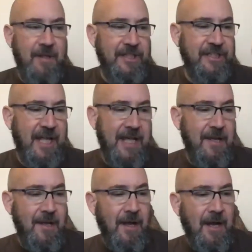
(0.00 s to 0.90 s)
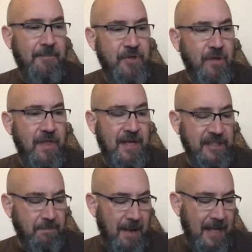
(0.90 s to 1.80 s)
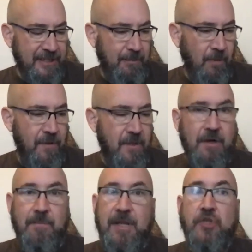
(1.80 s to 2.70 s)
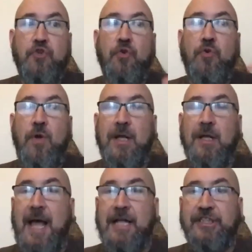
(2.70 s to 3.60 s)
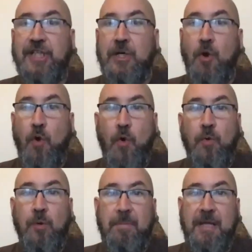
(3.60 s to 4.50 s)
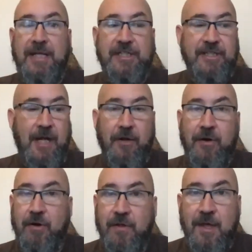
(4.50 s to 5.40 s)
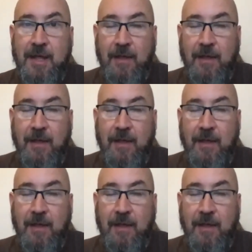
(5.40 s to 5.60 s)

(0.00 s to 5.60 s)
and they say, "Do you think it's possible for there to be true and lasting whole peace on earth?"